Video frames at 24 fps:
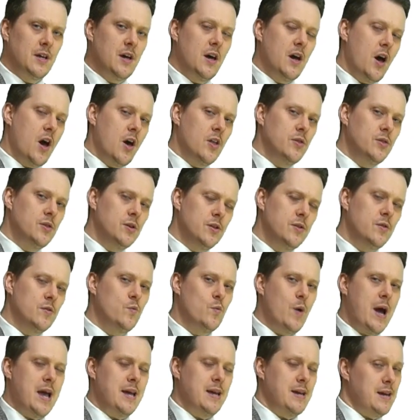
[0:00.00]
Another
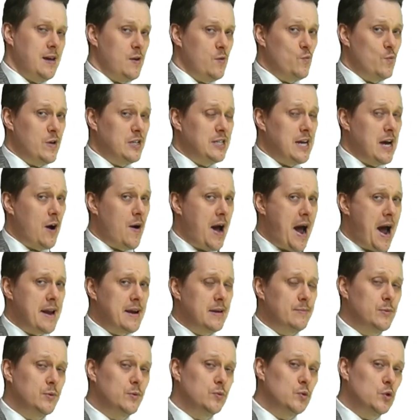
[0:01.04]
way in which our
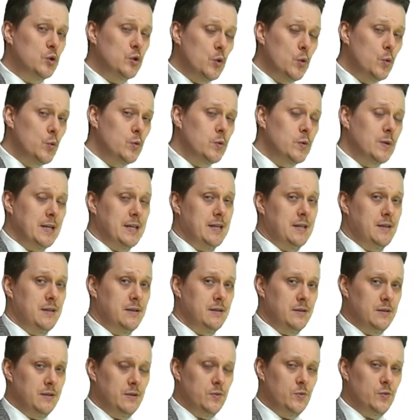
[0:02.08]
animals usually
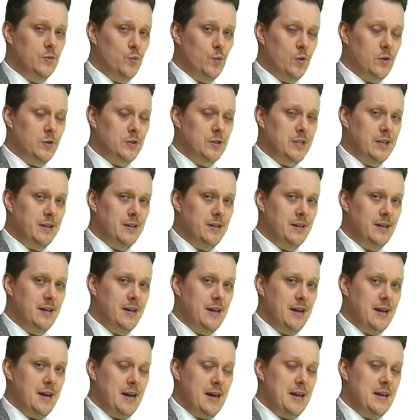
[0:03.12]
lose water
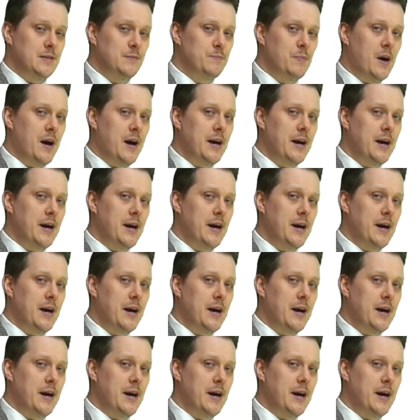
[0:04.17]
is by